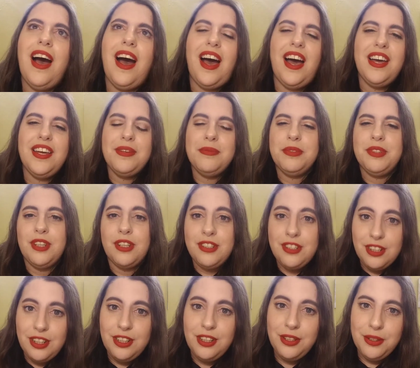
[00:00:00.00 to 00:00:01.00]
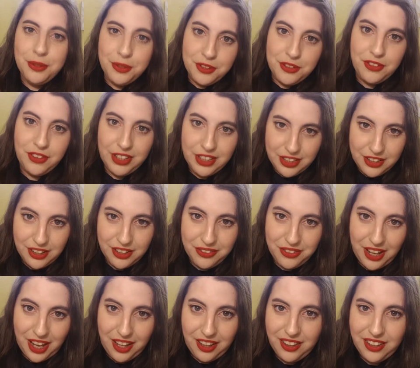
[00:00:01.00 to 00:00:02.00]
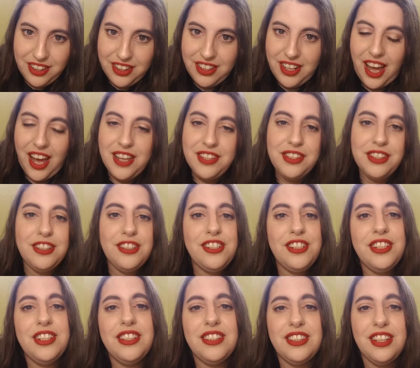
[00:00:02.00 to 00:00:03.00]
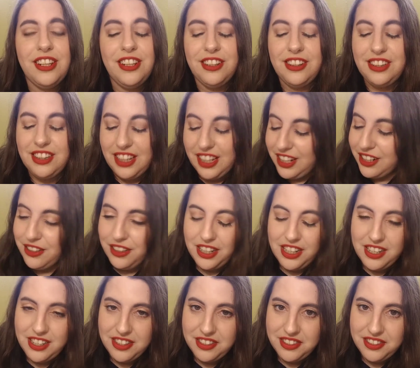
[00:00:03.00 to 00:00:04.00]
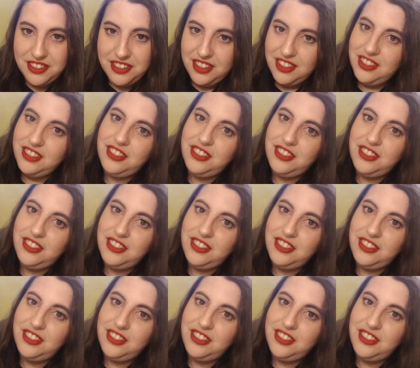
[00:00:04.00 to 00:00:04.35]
I am such a huge fan of Ellen. I think she is hilarious.